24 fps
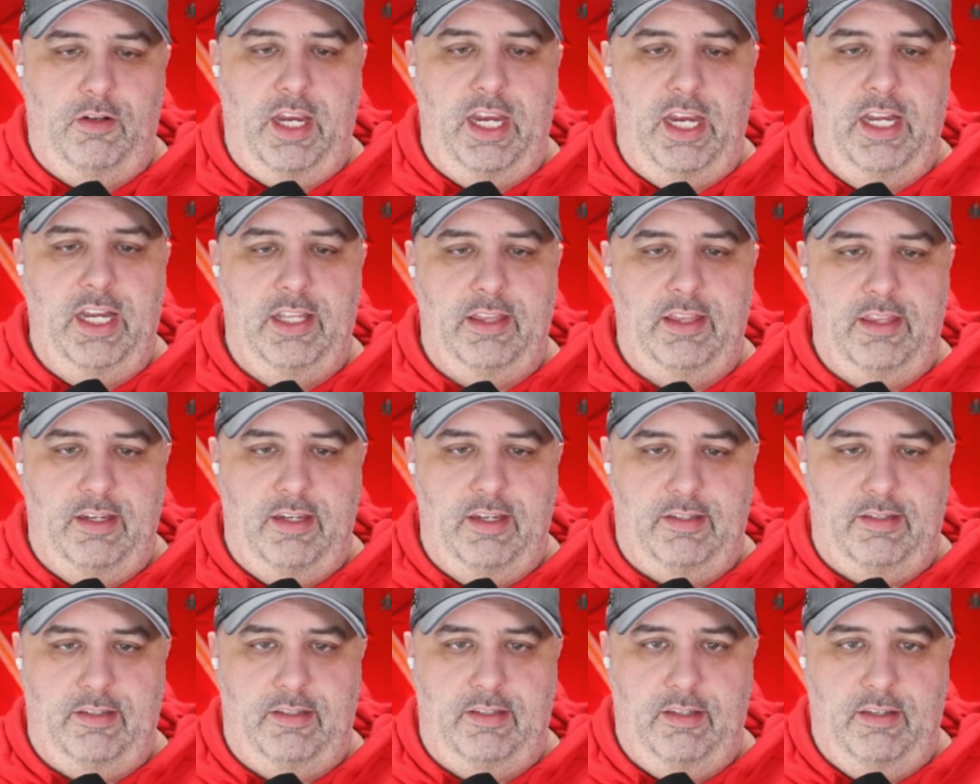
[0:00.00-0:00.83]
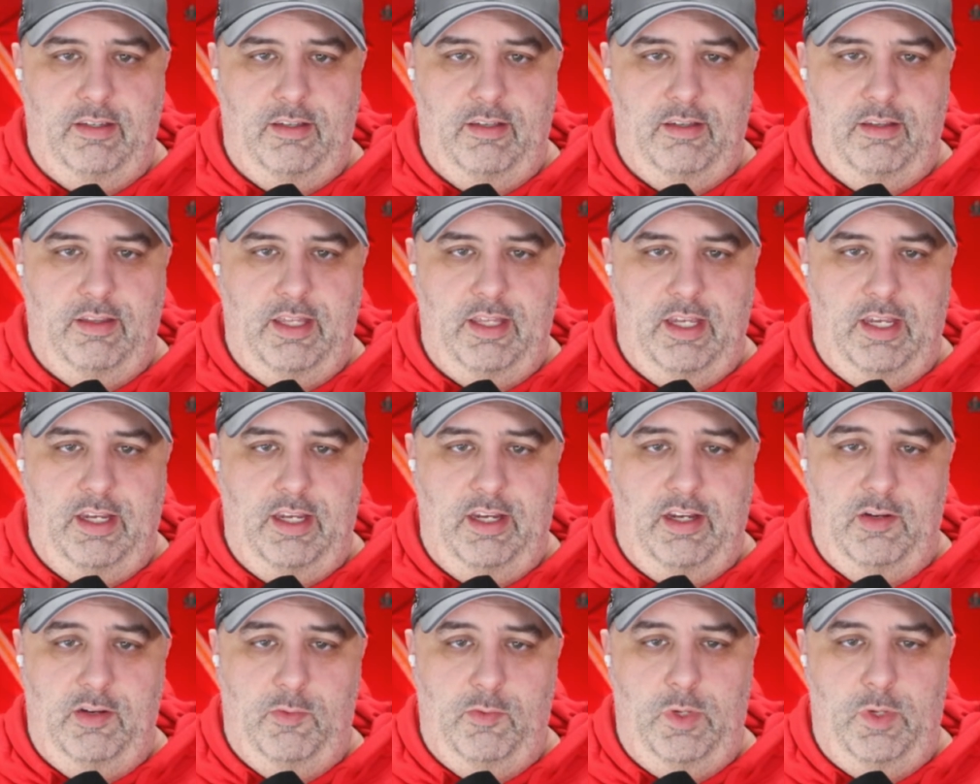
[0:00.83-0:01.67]
at this, that
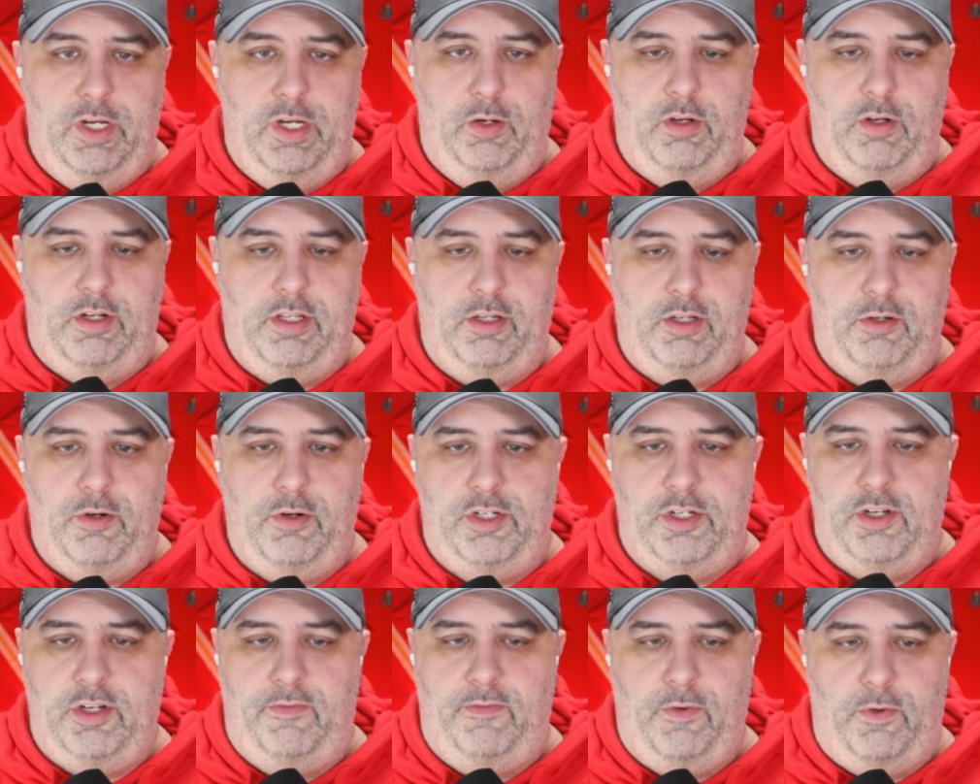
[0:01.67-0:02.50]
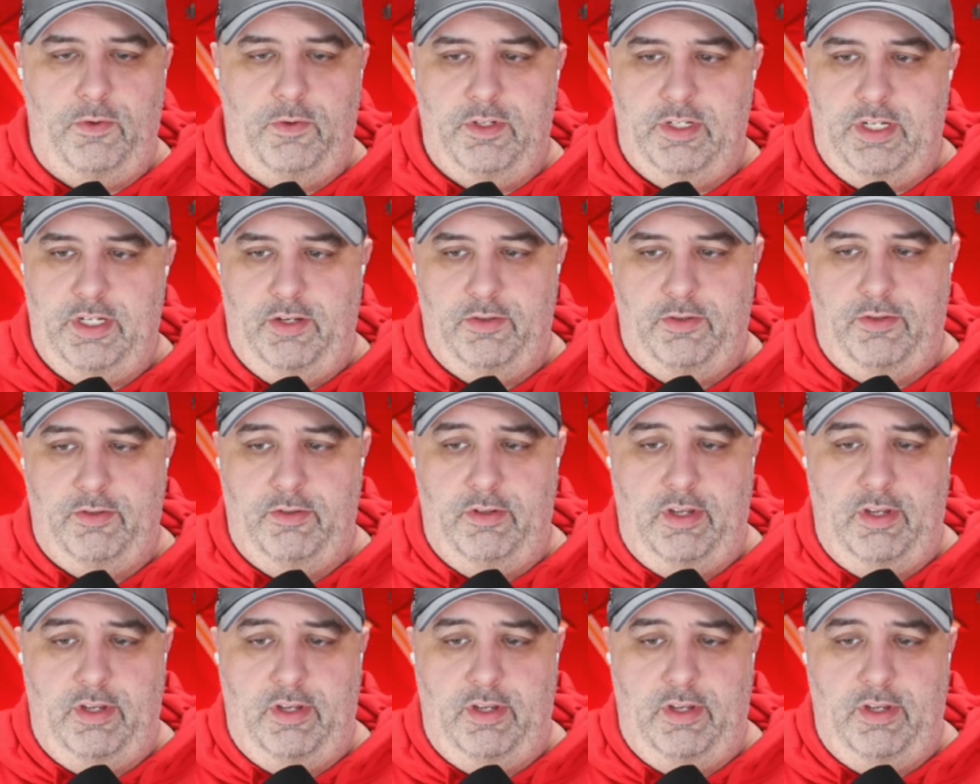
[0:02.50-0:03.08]
when you look at the Christian Fulton deal,